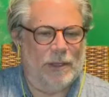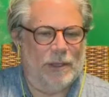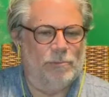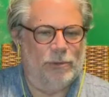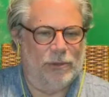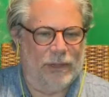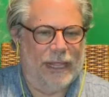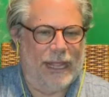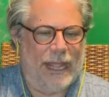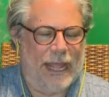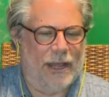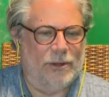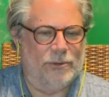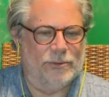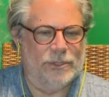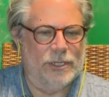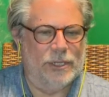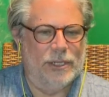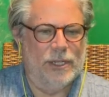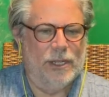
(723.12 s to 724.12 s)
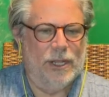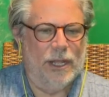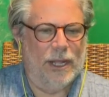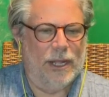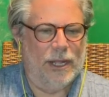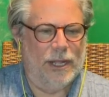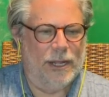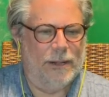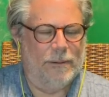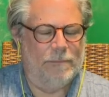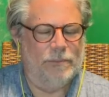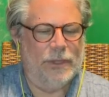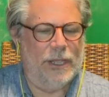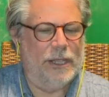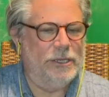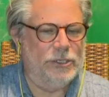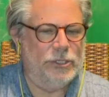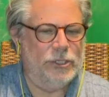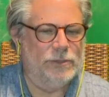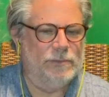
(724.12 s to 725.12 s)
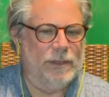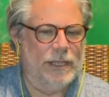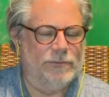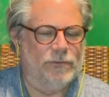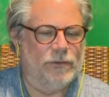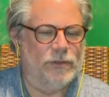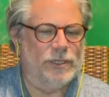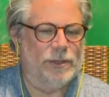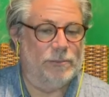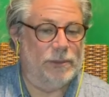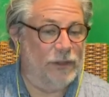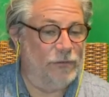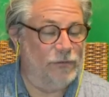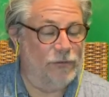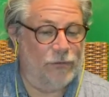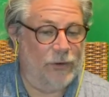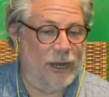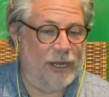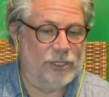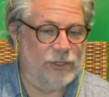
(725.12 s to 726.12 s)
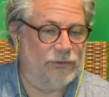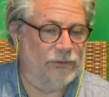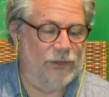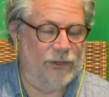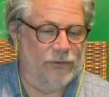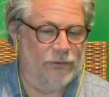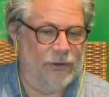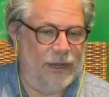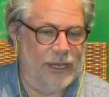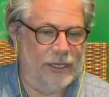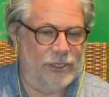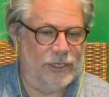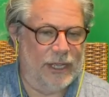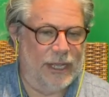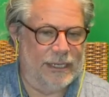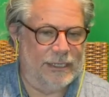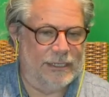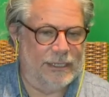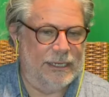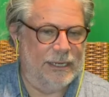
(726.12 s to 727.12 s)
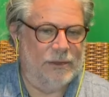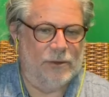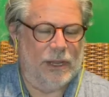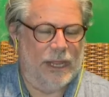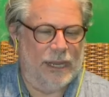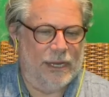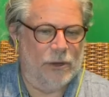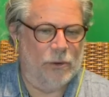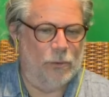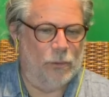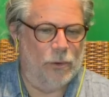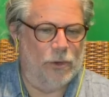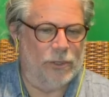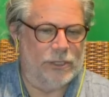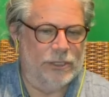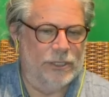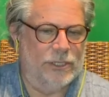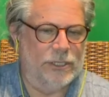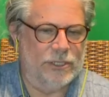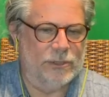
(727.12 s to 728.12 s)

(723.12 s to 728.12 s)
play out, it just made for something fresh for the franchise, and it worked in this